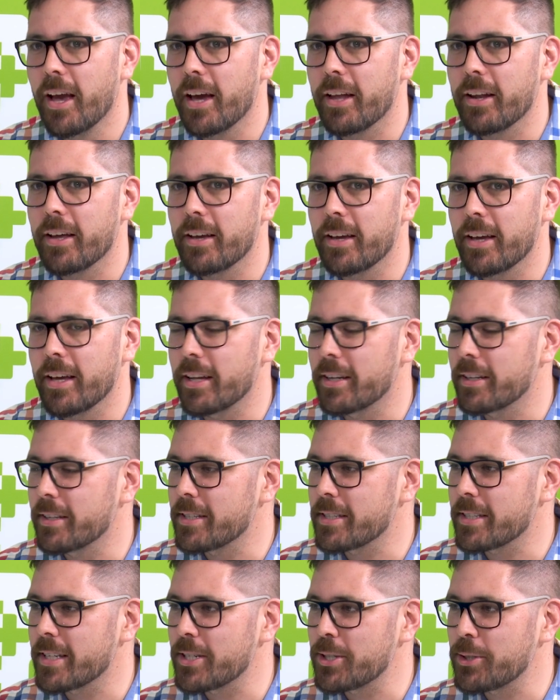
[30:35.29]
And I had a
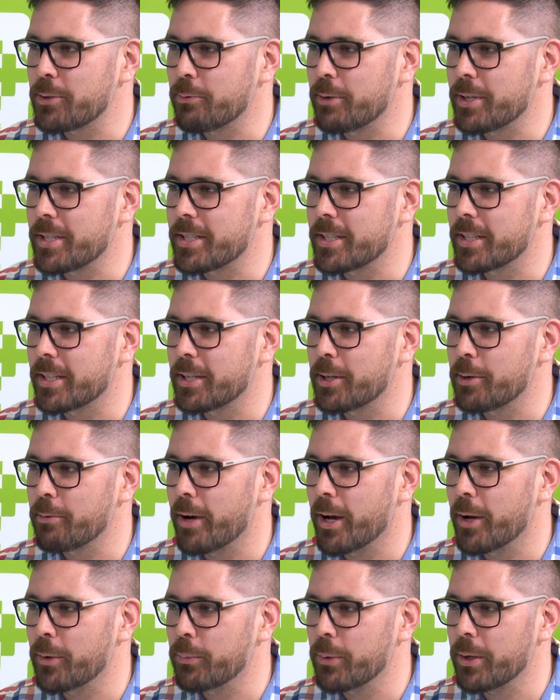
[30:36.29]
discussion recently
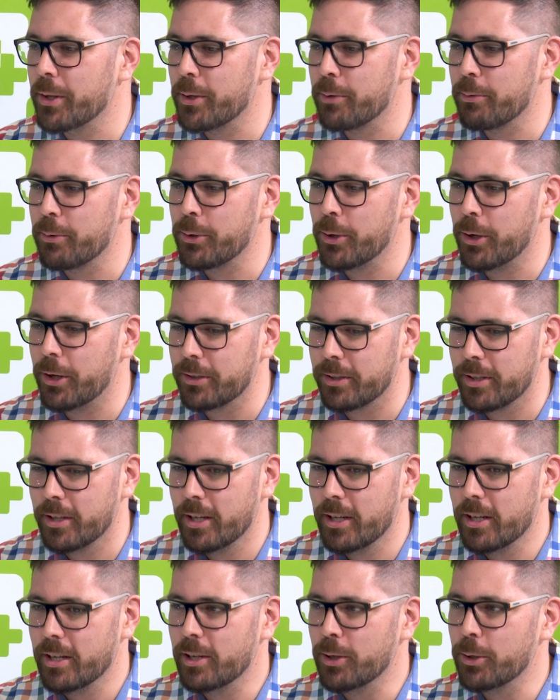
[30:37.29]
around whether or not
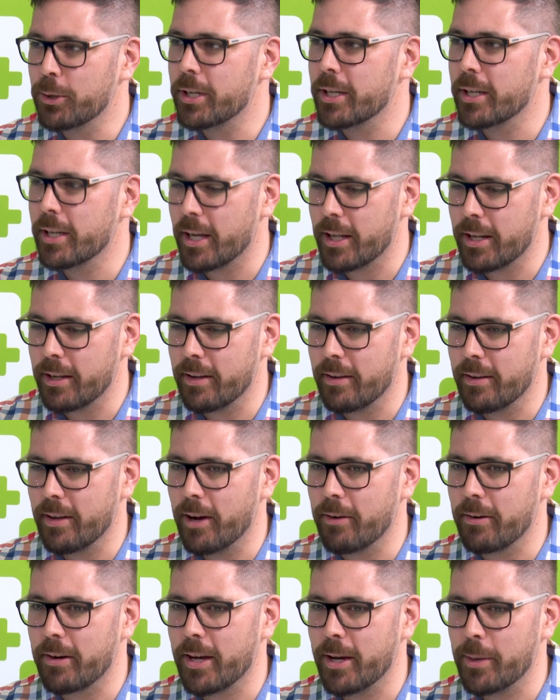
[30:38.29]
looking at
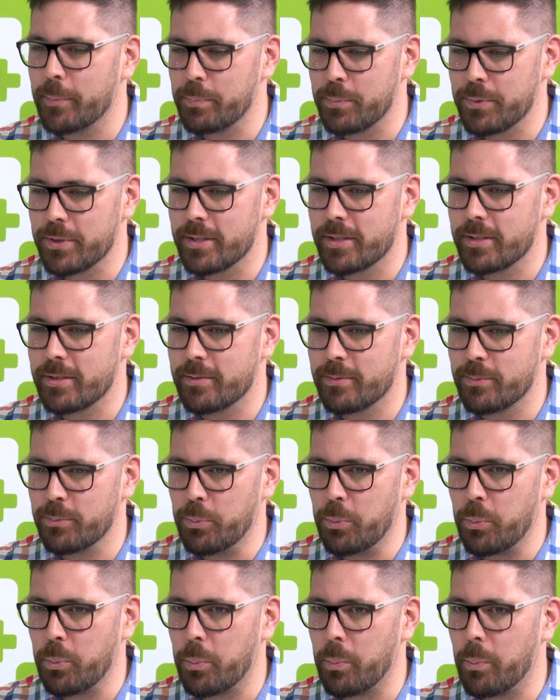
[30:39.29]
outcomes
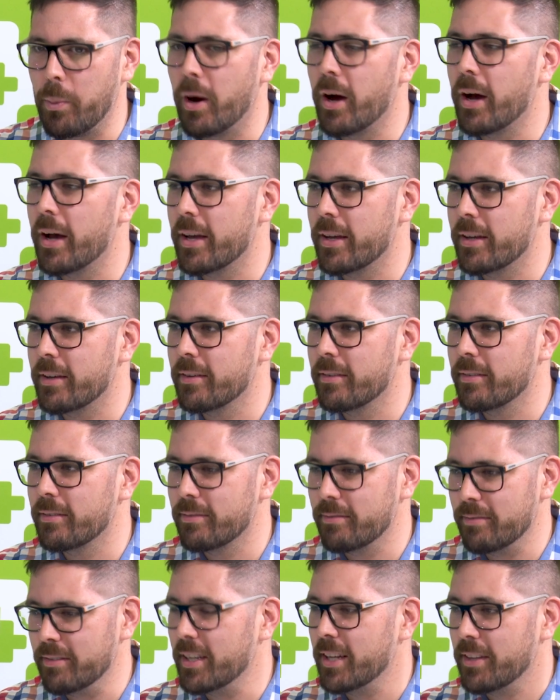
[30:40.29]
by
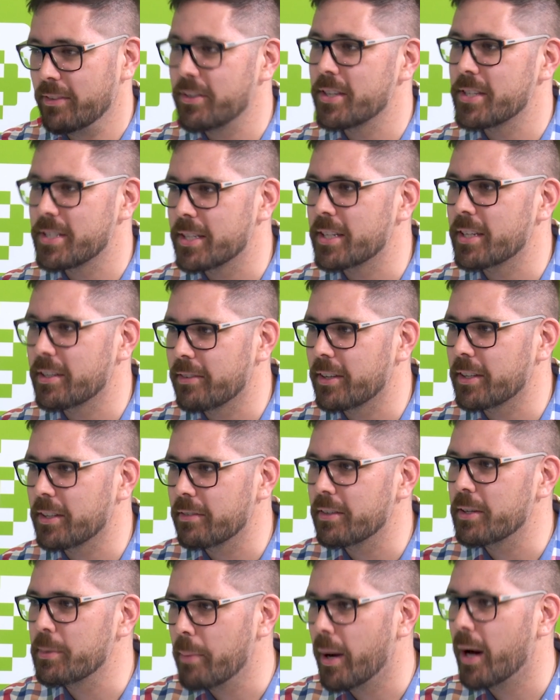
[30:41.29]
ethnicity,
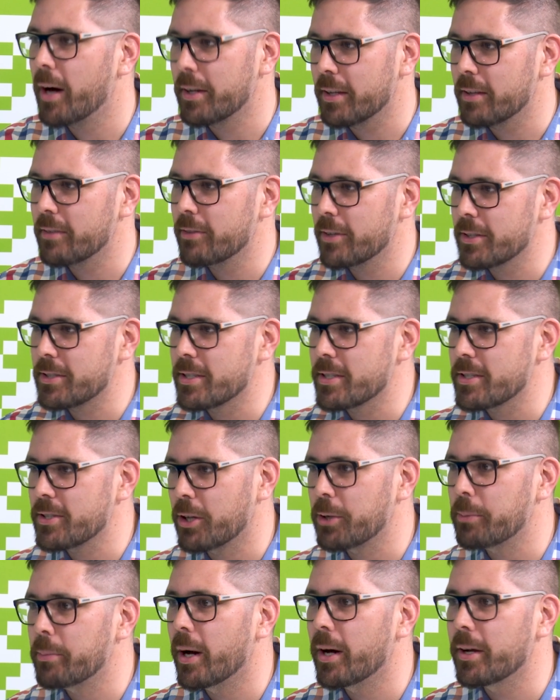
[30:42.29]
effectively, Māori versus
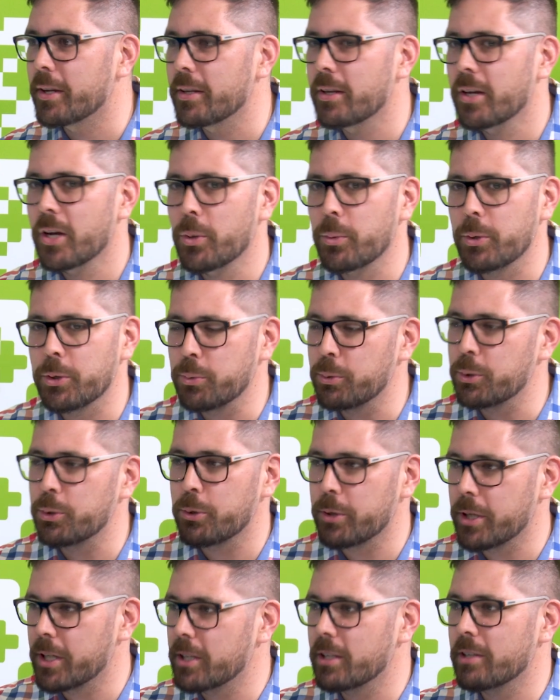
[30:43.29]
non-Māori. We're
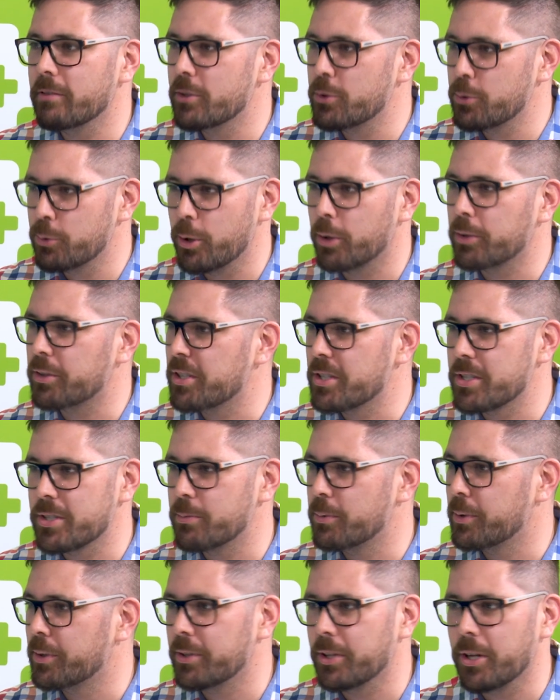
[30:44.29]
talking individual doctors
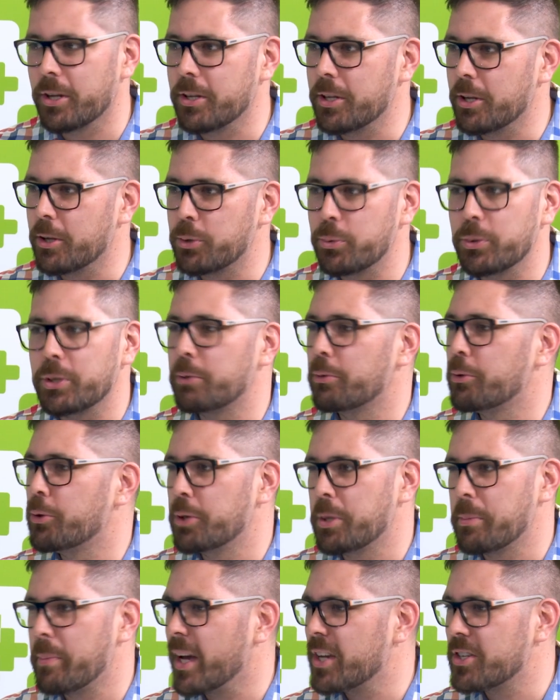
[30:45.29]
with 20 or
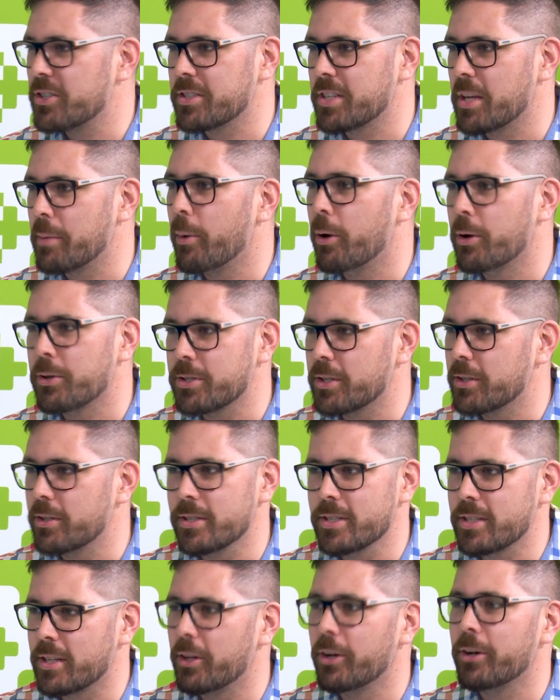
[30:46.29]
30 patients at most, so
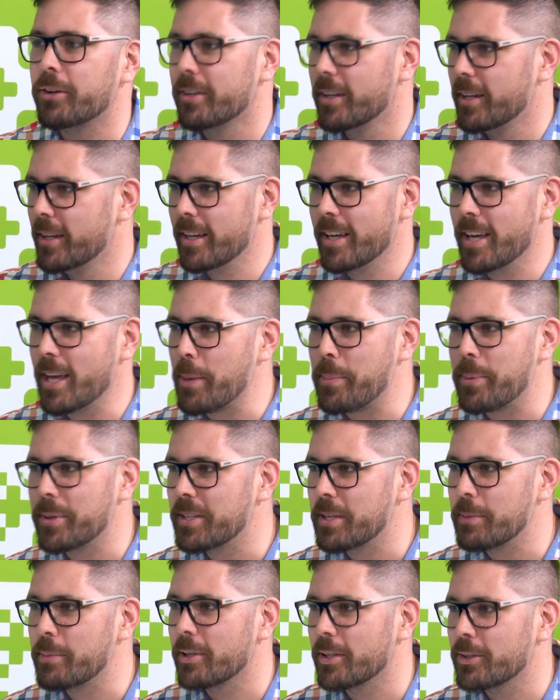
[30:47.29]
these are not
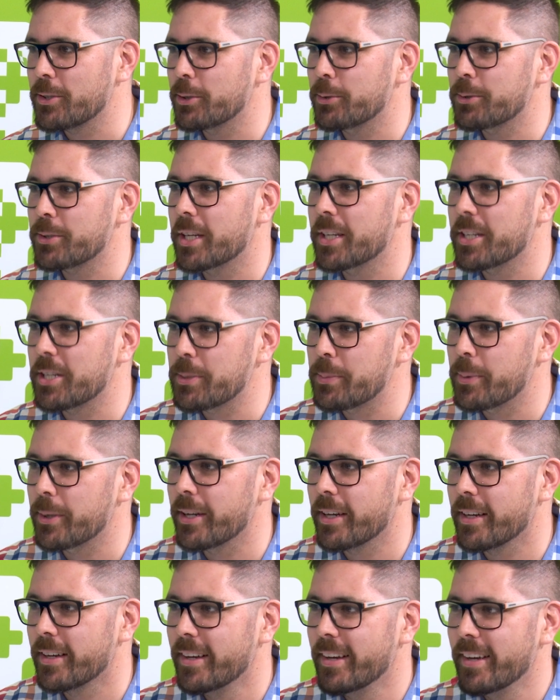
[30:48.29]
epidemiological studies,
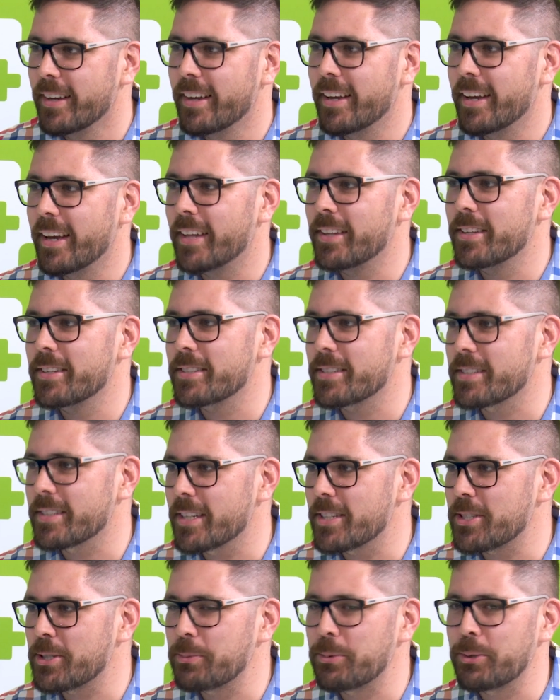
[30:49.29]
but I had this
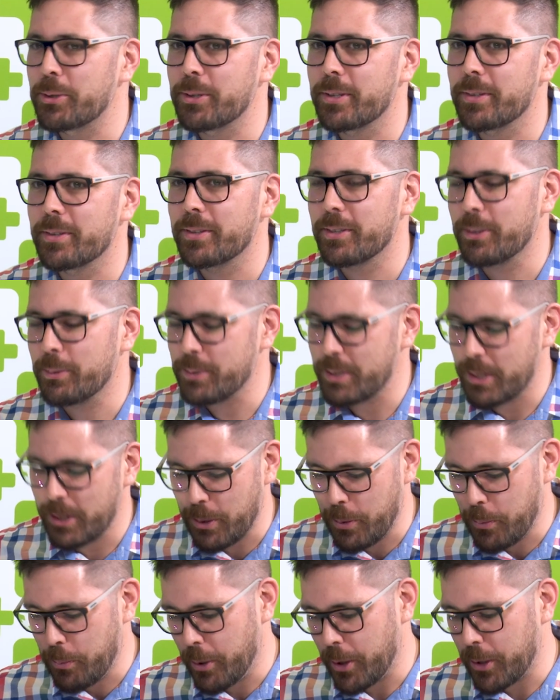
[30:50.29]
discussion with someone saying
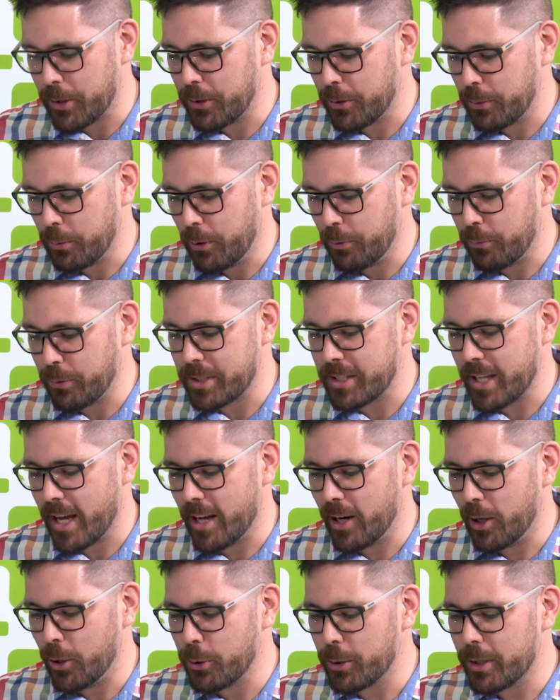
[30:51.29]
that if we
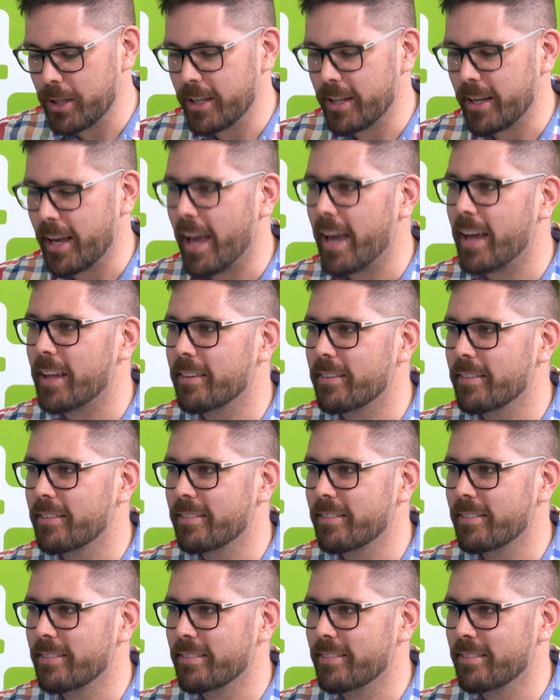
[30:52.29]
start looking at
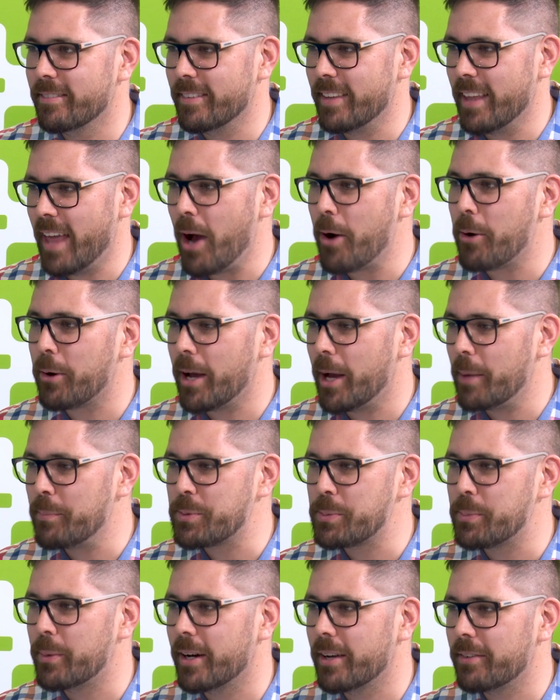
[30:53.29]

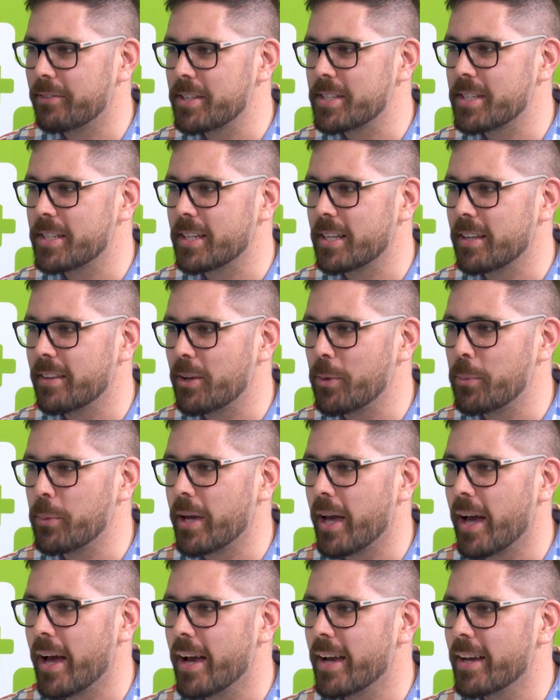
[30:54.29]
outcomes by ethnicity, then
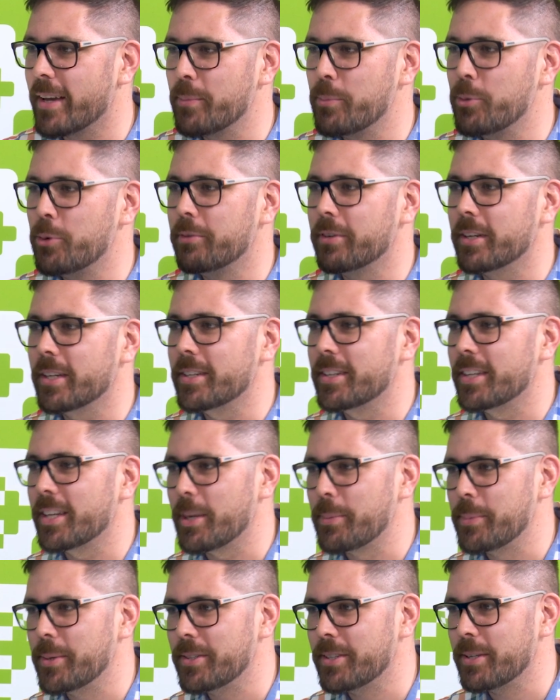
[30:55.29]
we are moving into
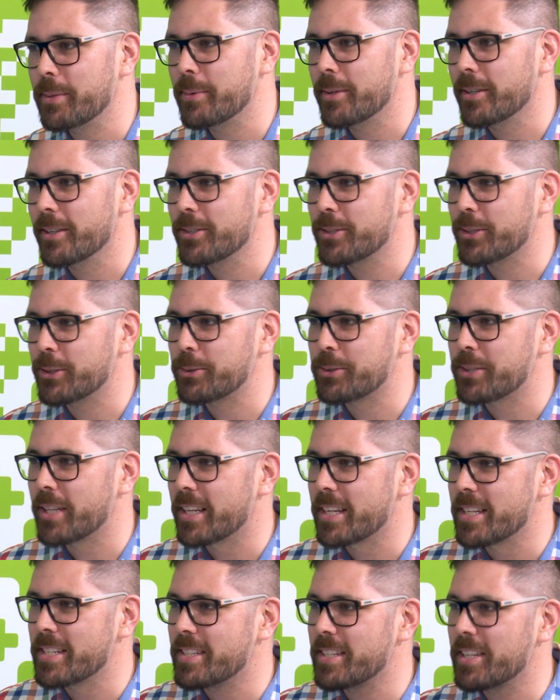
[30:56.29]
epidemiological
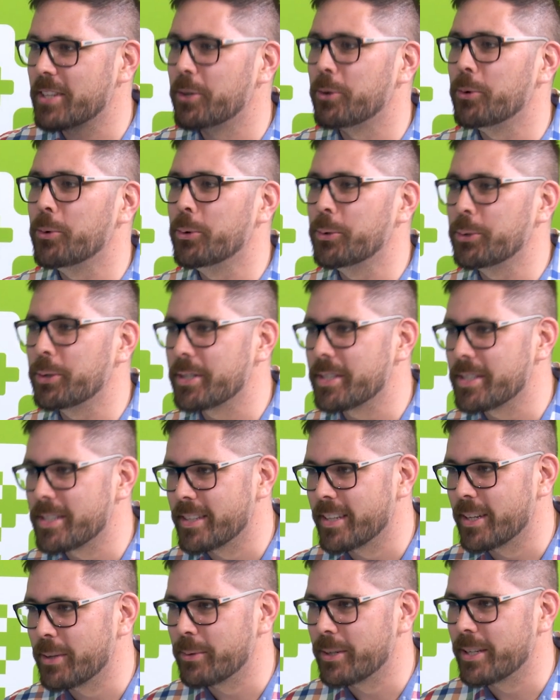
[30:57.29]
studies and they're not audits
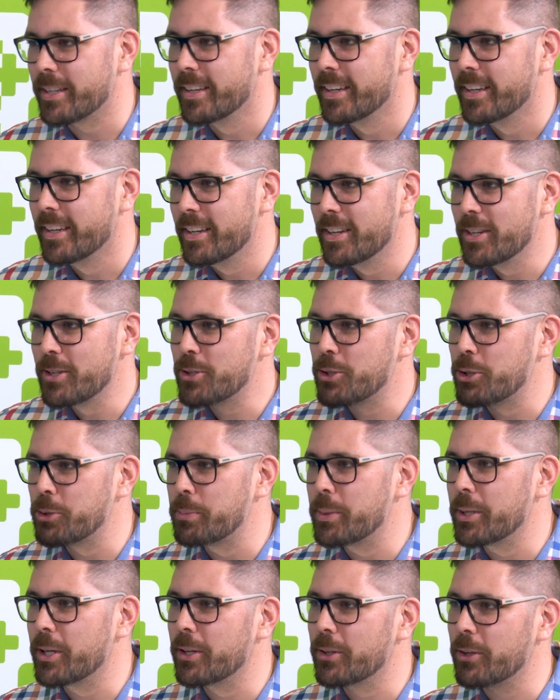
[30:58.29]
and that we
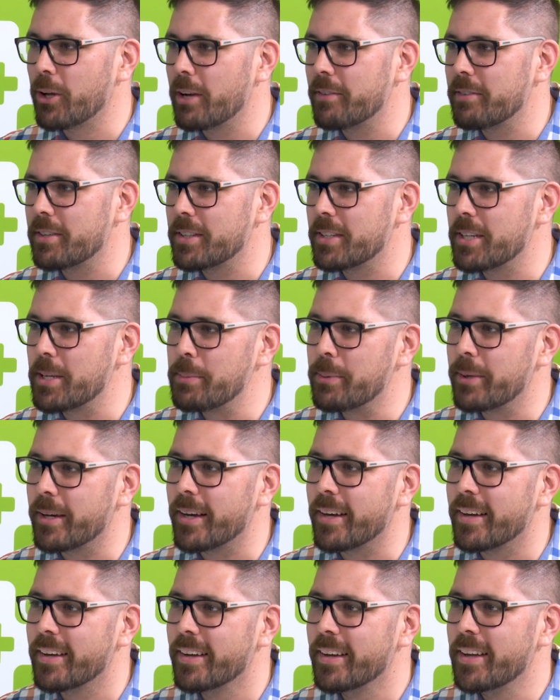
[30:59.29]
should be diving
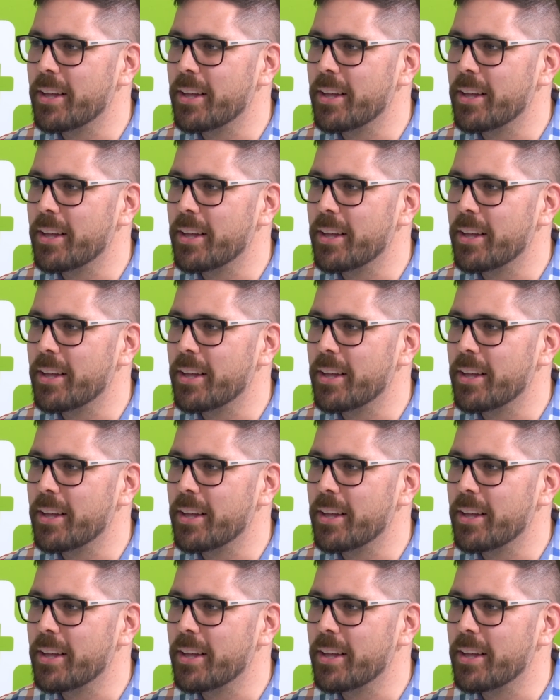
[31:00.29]
deeper.